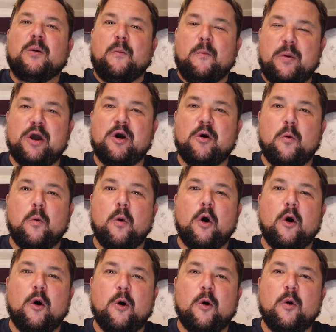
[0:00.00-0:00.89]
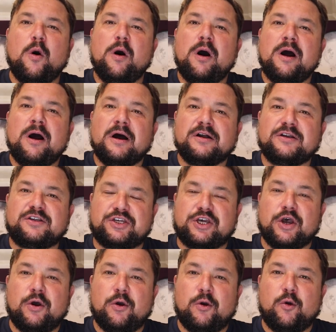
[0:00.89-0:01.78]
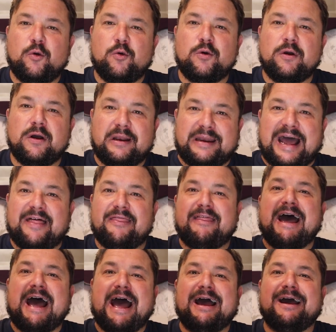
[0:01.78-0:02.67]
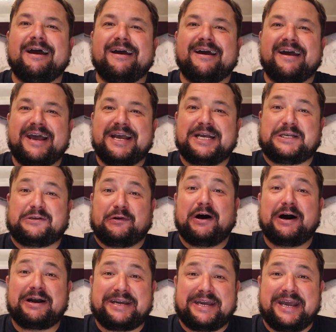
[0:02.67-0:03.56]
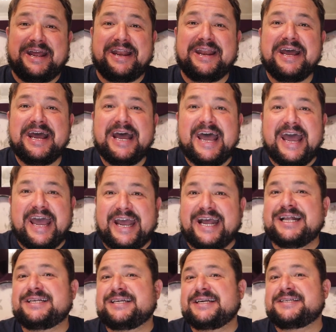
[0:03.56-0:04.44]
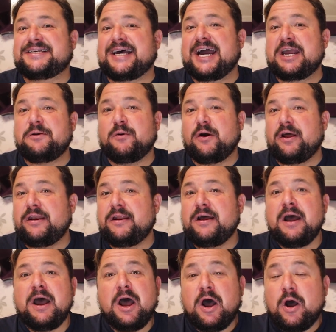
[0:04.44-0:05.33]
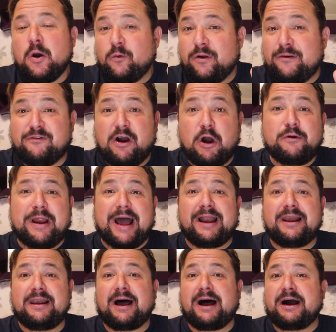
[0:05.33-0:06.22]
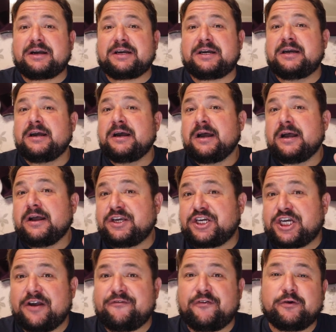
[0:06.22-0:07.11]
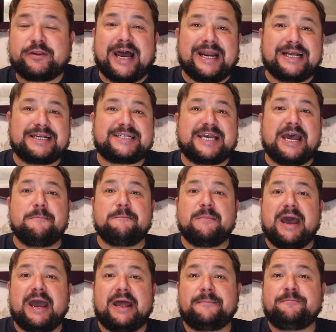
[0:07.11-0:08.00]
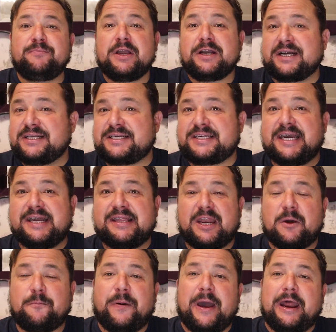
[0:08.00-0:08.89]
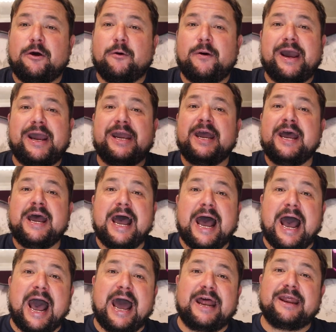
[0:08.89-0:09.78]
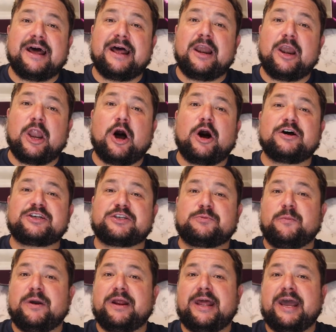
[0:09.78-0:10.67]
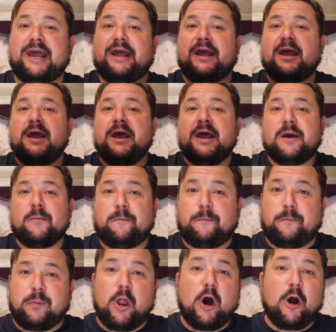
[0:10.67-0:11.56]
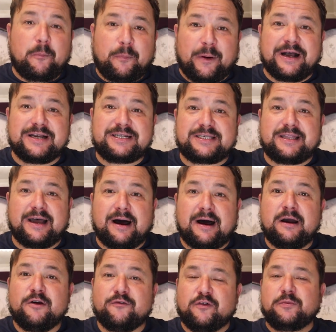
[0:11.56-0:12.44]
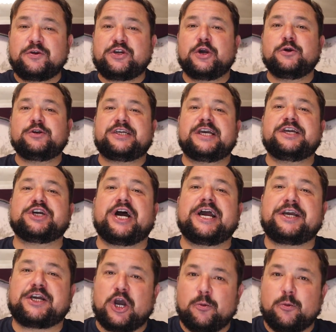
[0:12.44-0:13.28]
Millwall 2. Now that is fucking entertainment. We rolled our luck, Sheffield down to 10 men, conceded a penalty and a last minute blockbuster from Juicy Jake